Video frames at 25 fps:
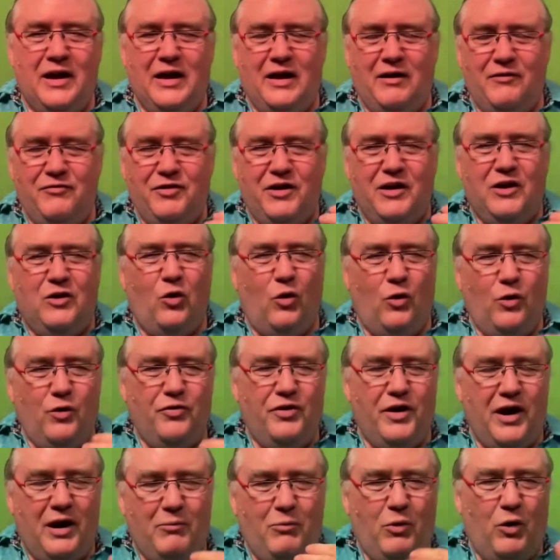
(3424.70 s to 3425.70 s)
if they go
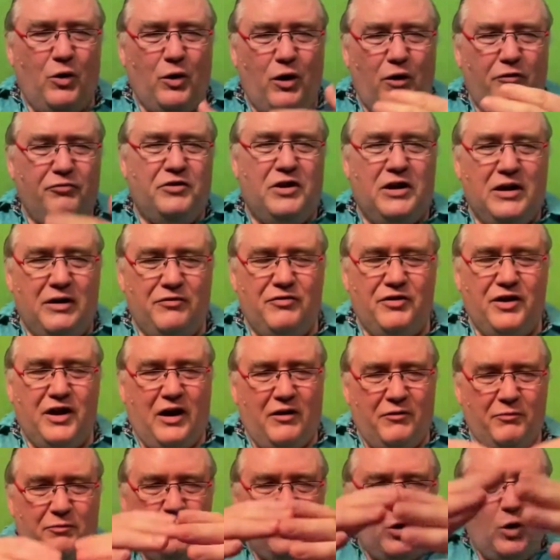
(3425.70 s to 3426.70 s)
there more often, if they
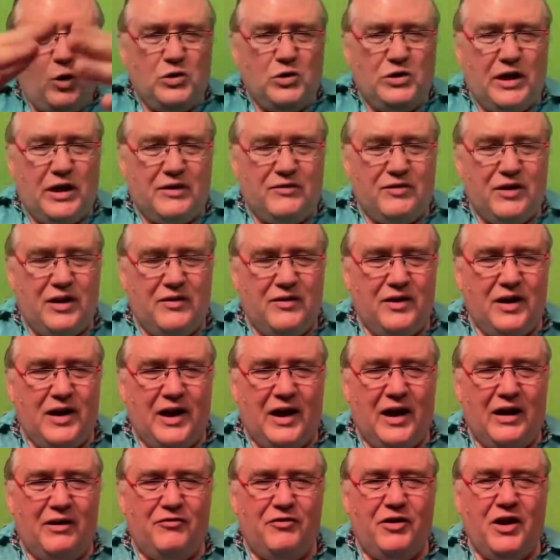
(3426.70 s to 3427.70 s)
have projects in their
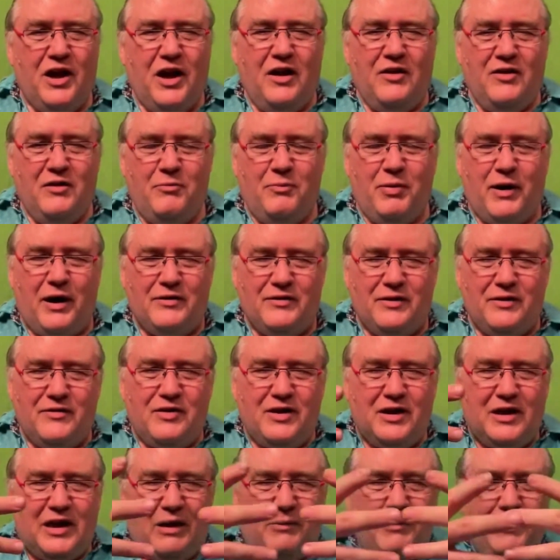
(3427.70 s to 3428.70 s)
life, the puzzles are
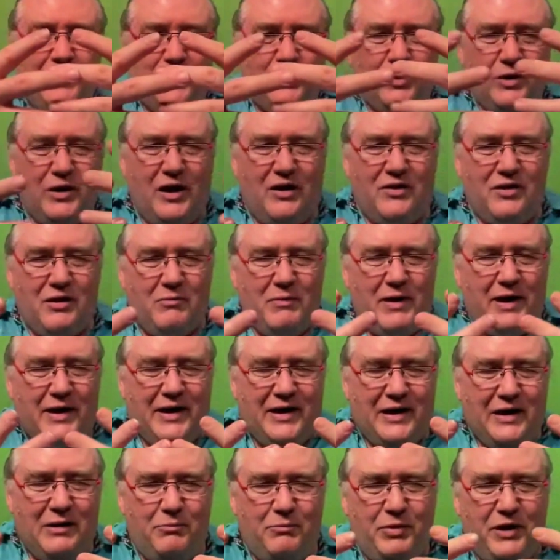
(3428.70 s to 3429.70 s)
coming together, making
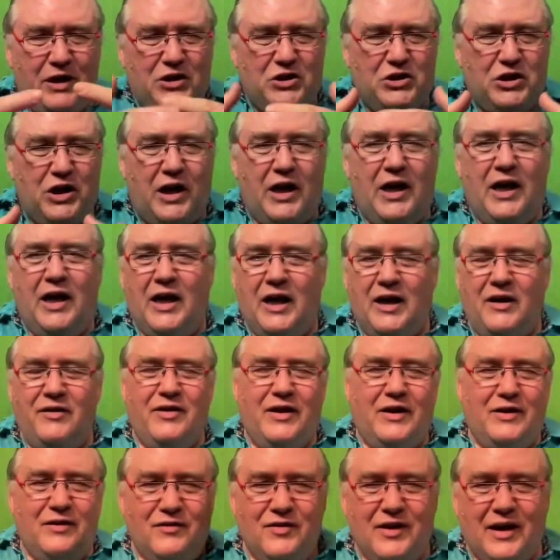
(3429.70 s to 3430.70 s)
a picture, and
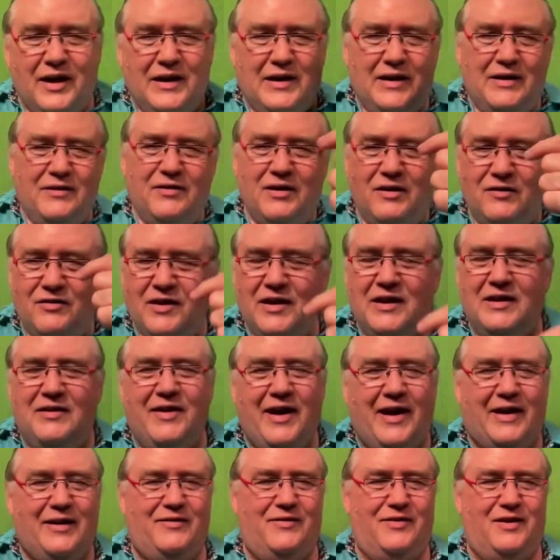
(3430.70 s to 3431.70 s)
then suddenly they say,
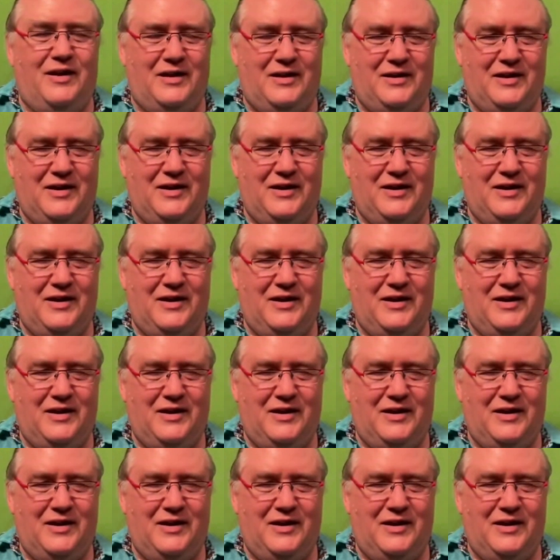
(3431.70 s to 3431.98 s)
"That's it."